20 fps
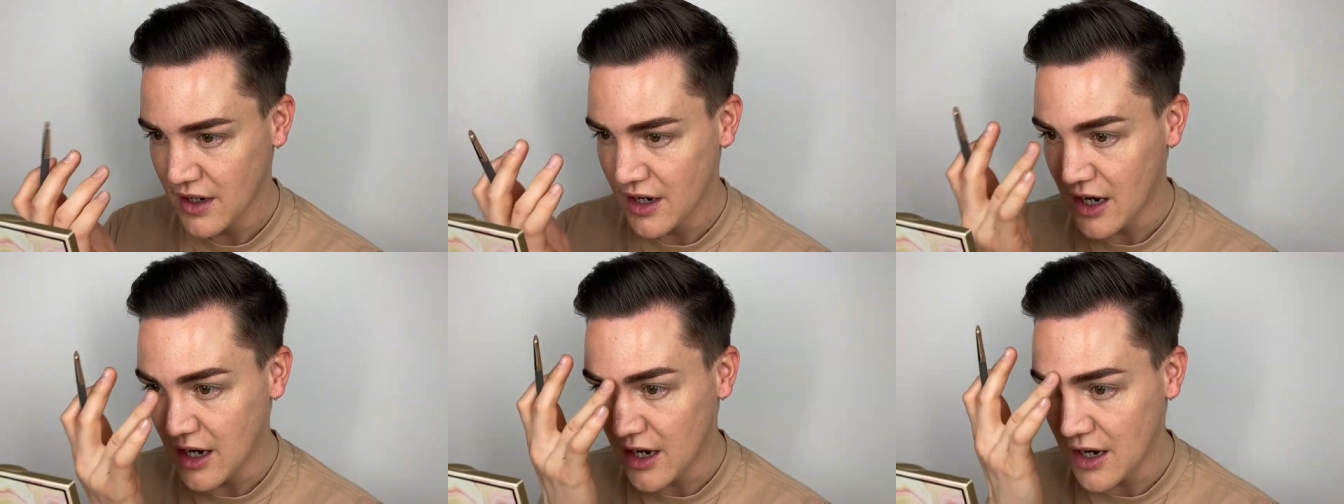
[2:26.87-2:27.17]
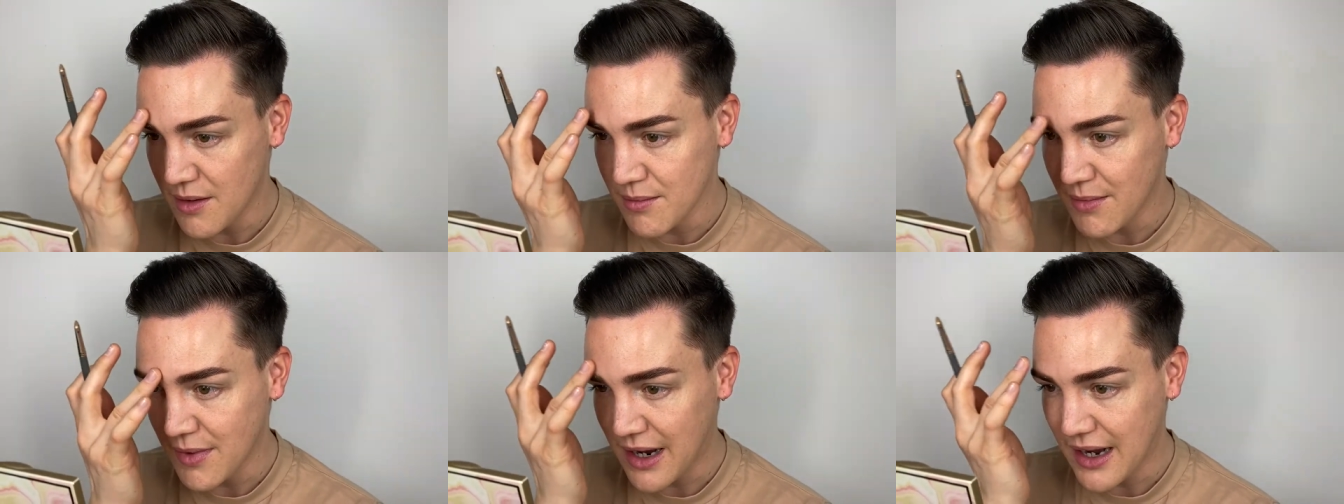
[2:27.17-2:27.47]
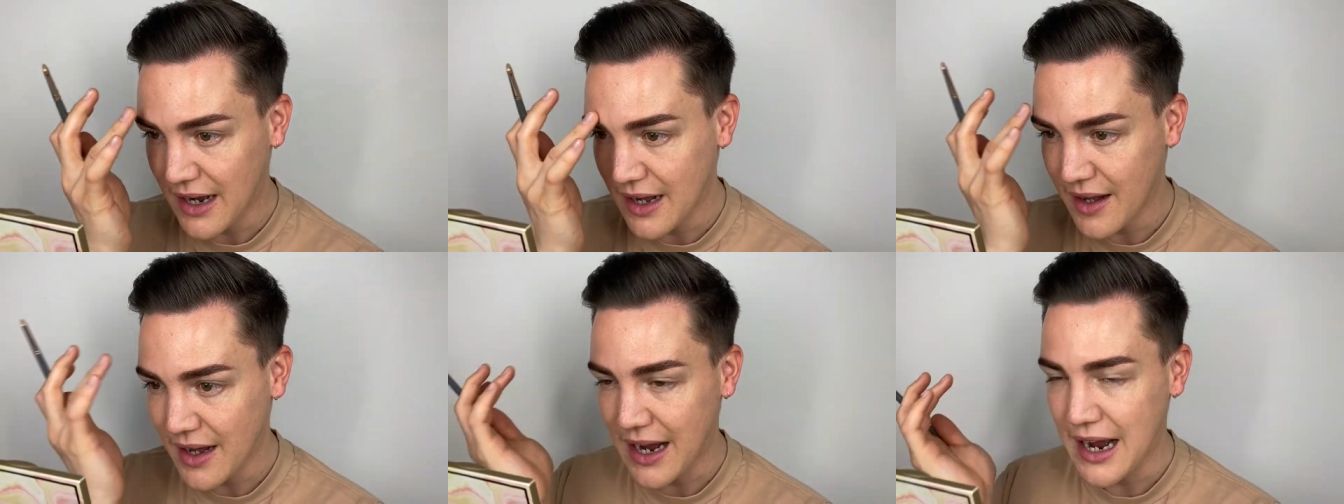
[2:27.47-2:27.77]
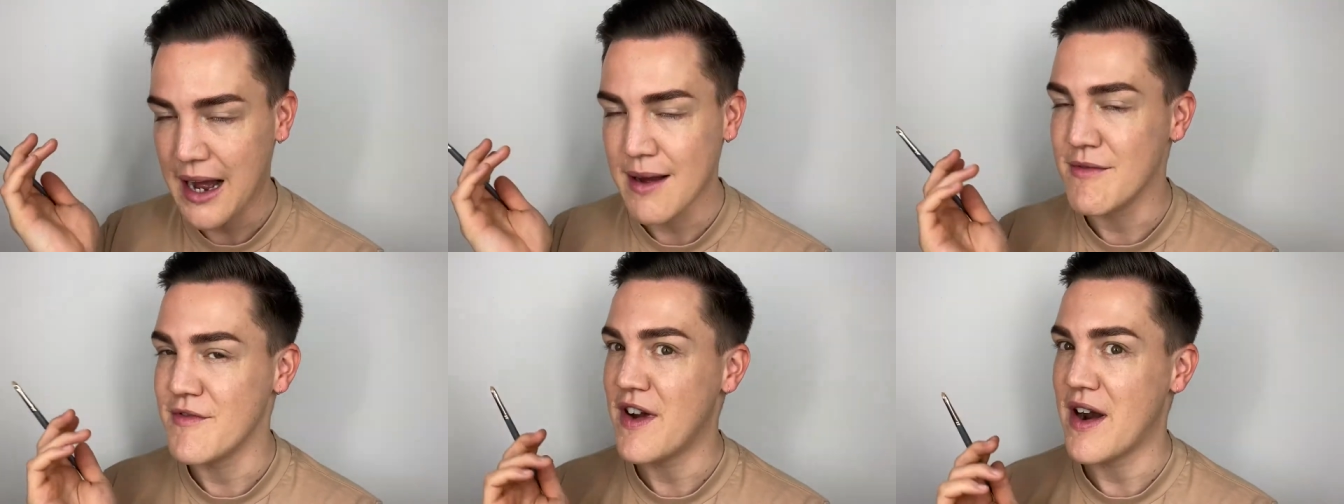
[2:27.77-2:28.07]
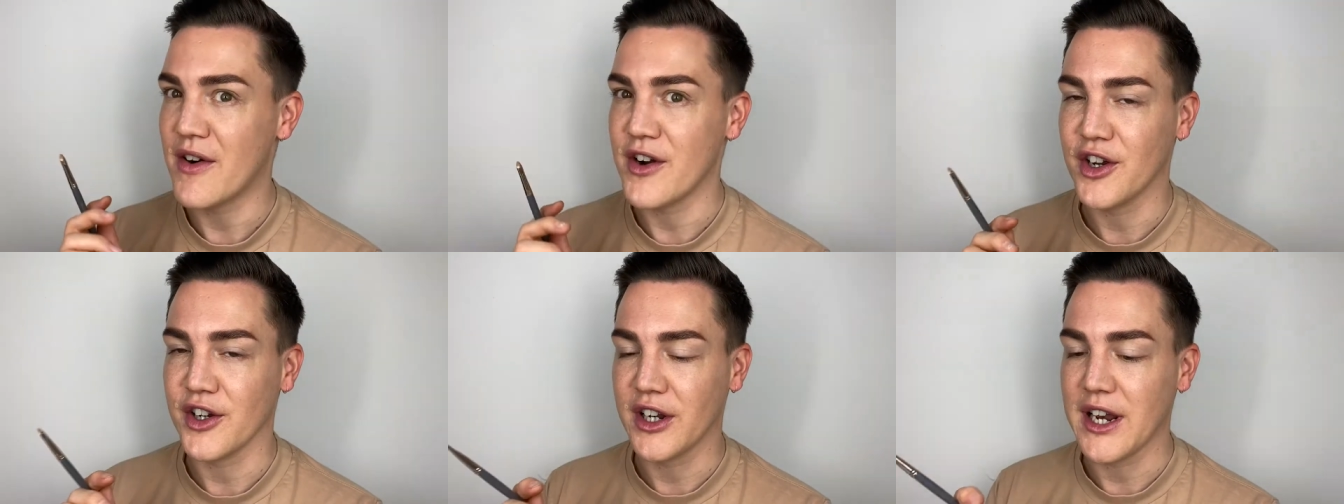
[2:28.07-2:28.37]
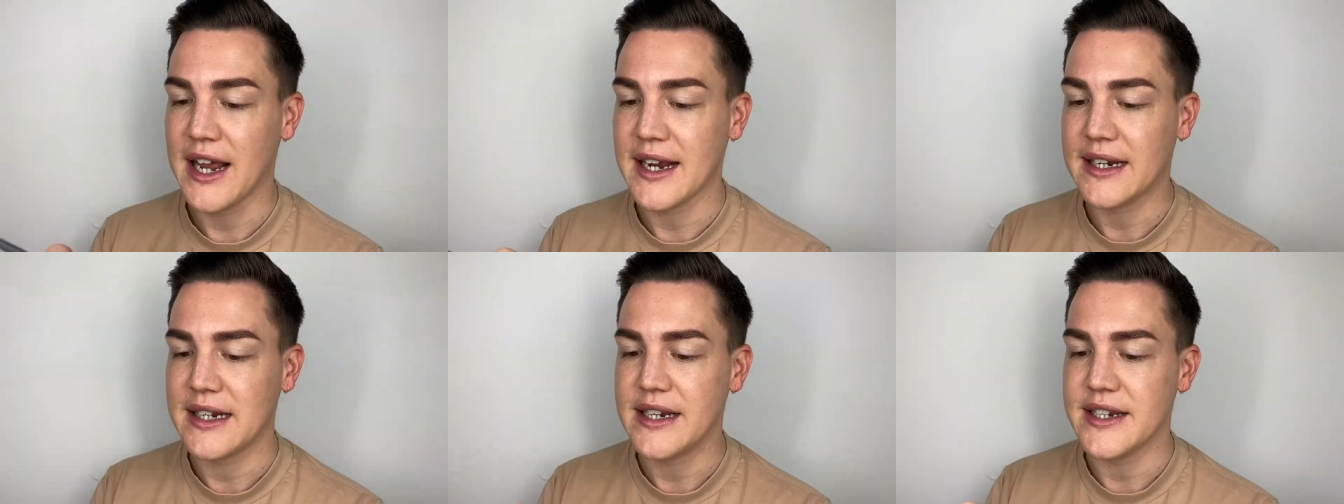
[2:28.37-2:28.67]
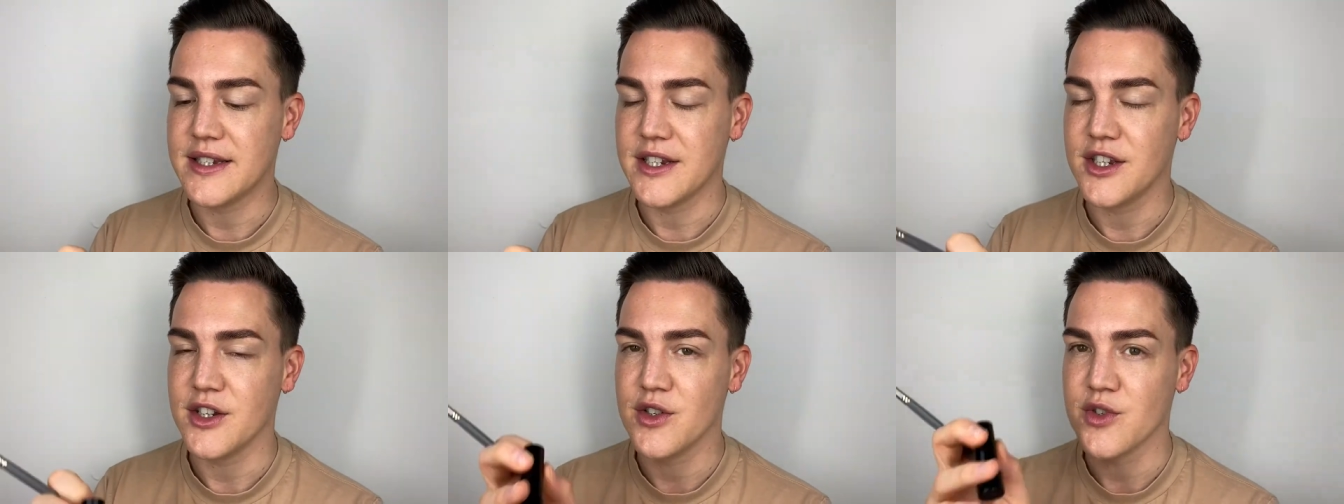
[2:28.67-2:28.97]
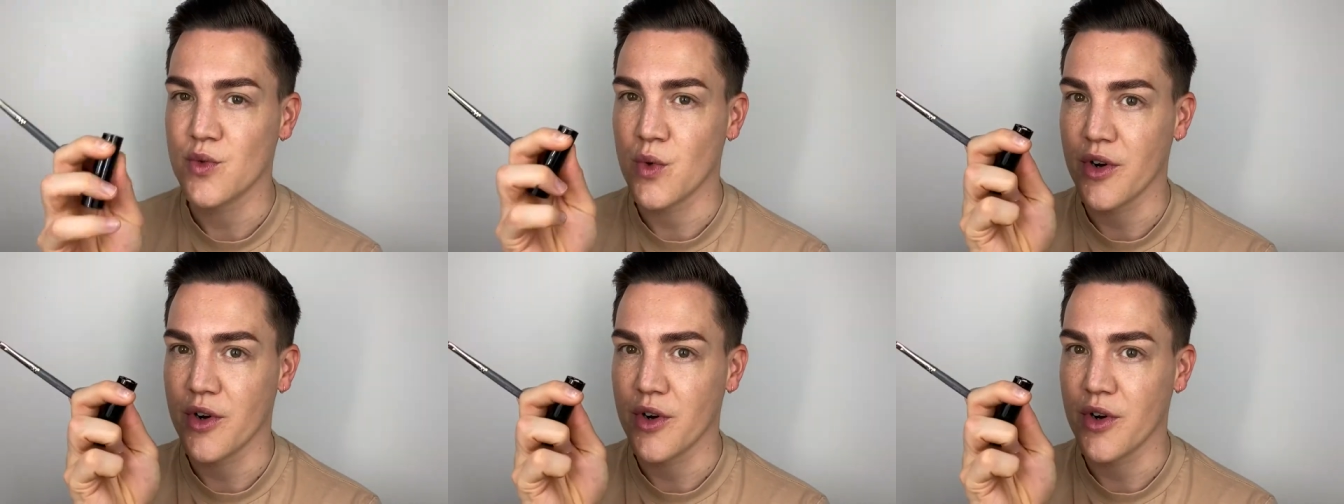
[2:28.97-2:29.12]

Um, I'm very unlikely to use